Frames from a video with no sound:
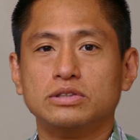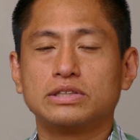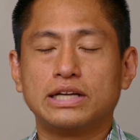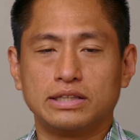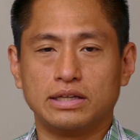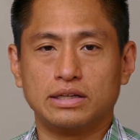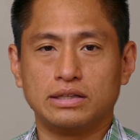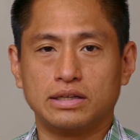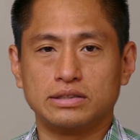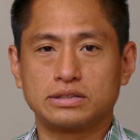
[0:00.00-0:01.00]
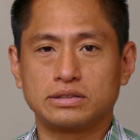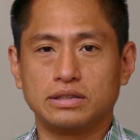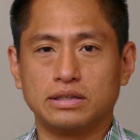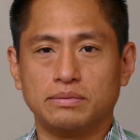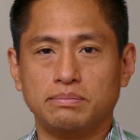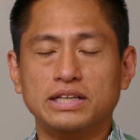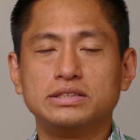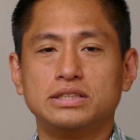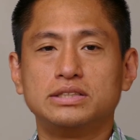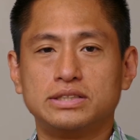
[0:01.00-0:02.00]
get a, a, a
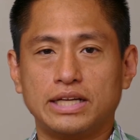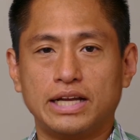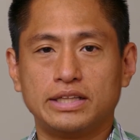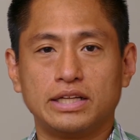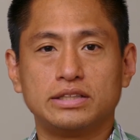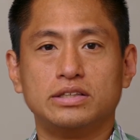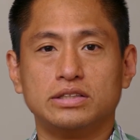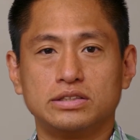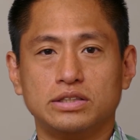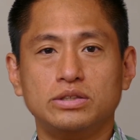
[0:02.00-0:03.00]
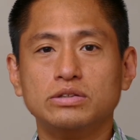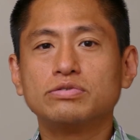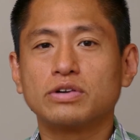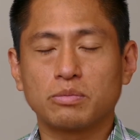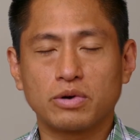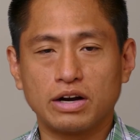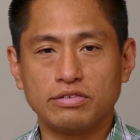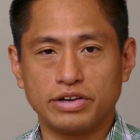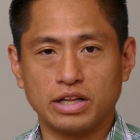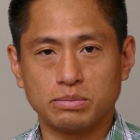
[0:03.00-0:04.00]
message saying that there's a new firmware
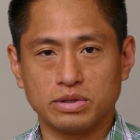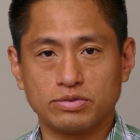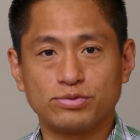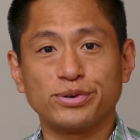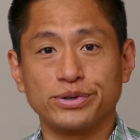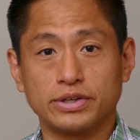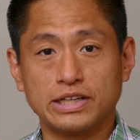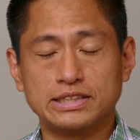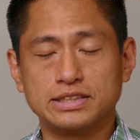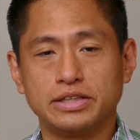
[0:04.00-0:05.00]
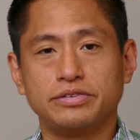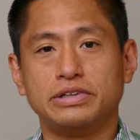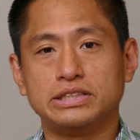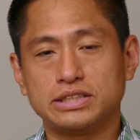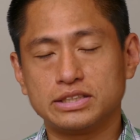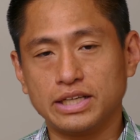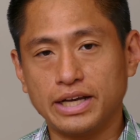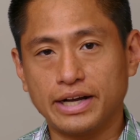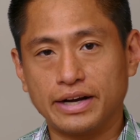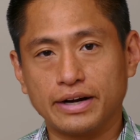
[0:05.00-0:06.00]
available for your Insta360
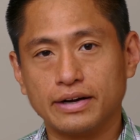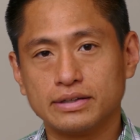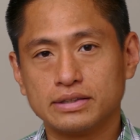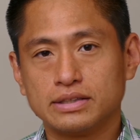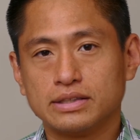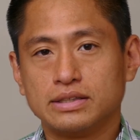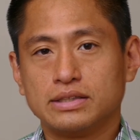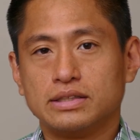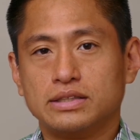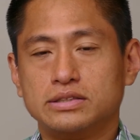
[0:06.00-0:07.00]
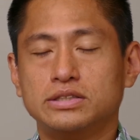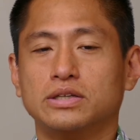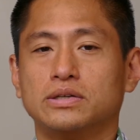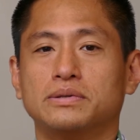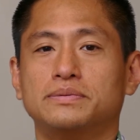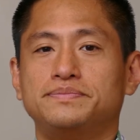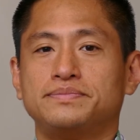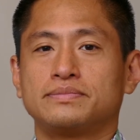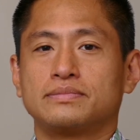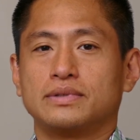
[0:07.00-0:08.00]
Air. So
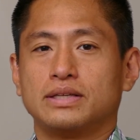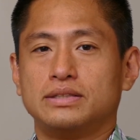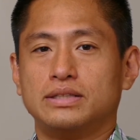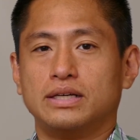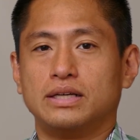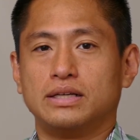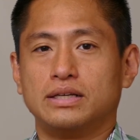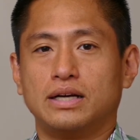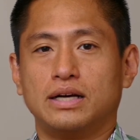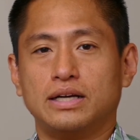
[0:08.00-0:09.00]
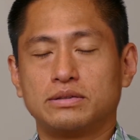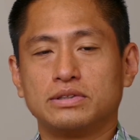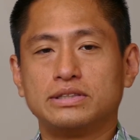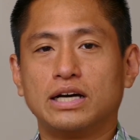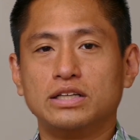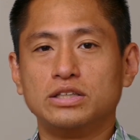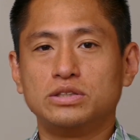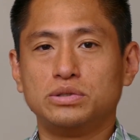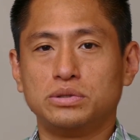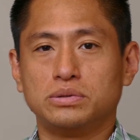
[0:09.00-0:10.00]
the uh, it will tell you
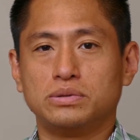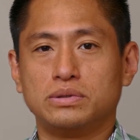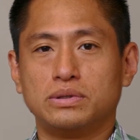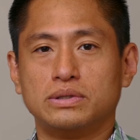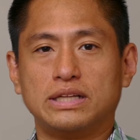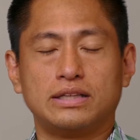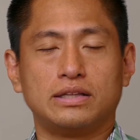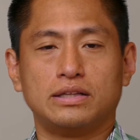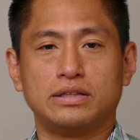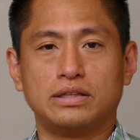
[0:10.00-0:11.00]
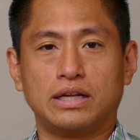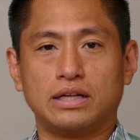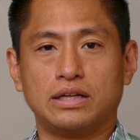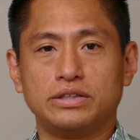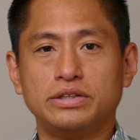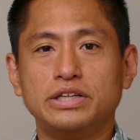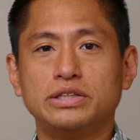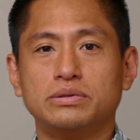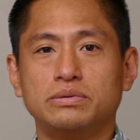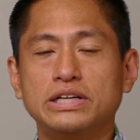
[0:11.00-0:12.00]
to that the, uh, you need
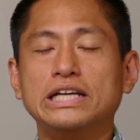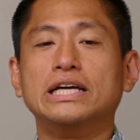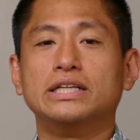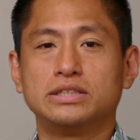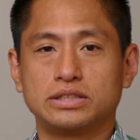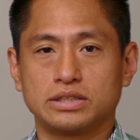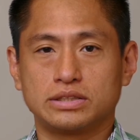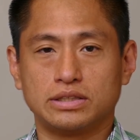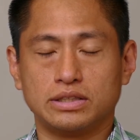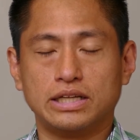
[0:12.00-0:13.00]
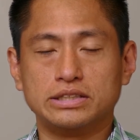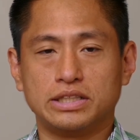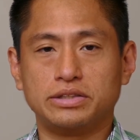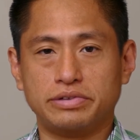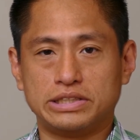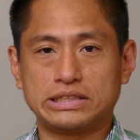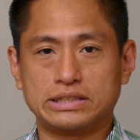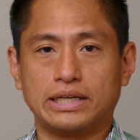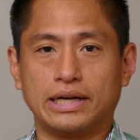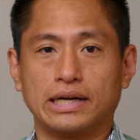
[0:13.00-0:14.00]
to reinsert the
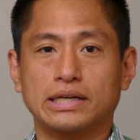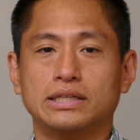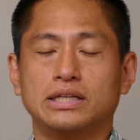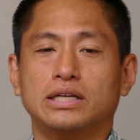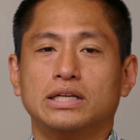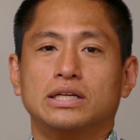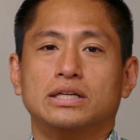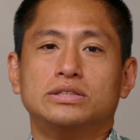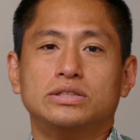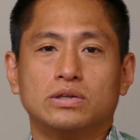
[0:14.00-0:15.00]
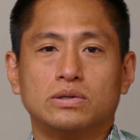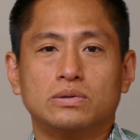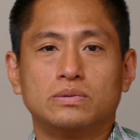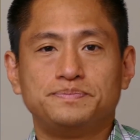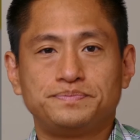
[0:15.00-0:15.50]
Insta360 Air. So